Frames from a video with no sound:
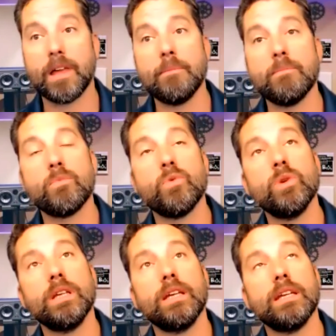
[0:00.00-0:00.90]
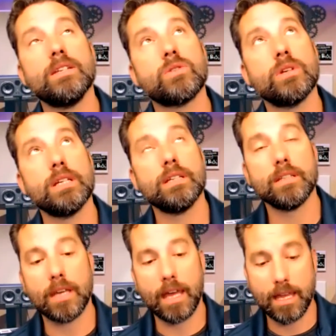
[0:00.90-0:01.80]
I'm really intrigued
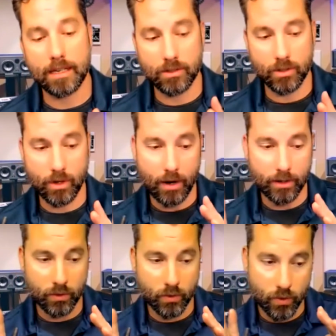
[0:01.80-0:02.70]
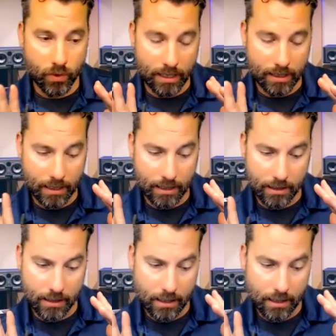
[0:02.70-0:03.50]
at so now it's is it